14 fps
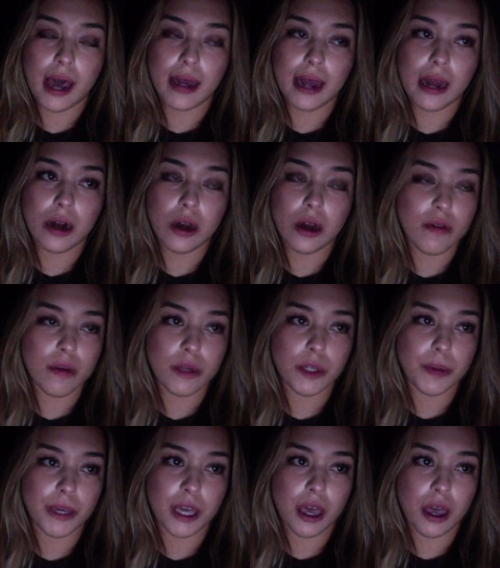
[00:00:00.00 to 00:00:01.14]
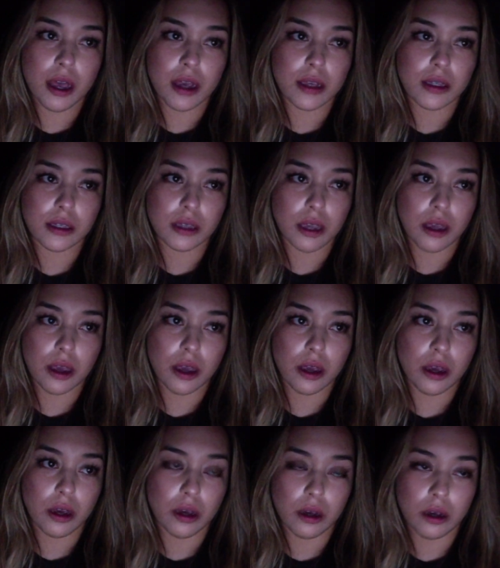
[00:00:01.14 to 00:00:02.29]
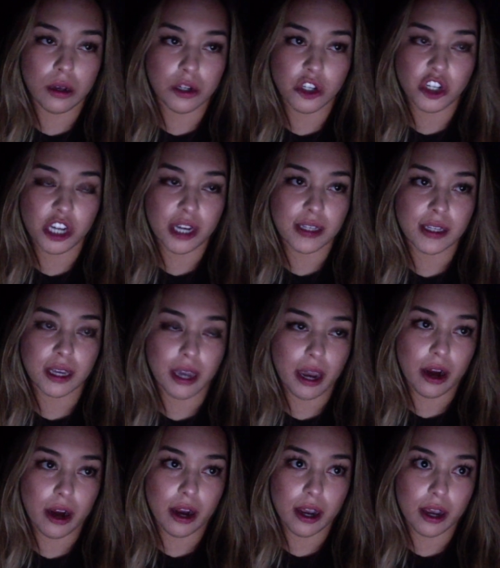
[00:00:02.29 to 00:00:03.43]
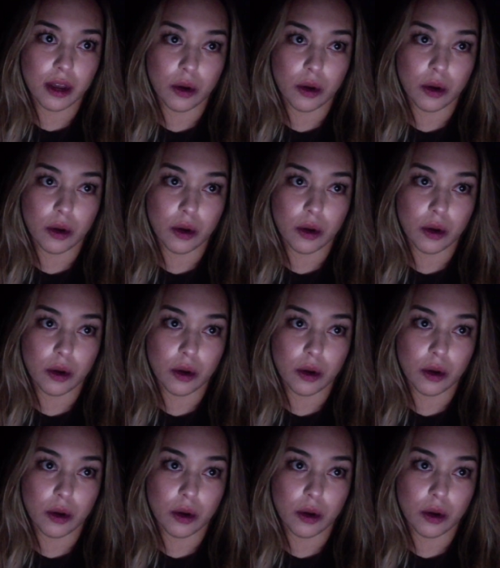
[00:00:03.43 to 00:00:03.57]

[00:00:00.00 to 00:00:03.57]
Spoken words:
and I don't know if it was because Jason Garrett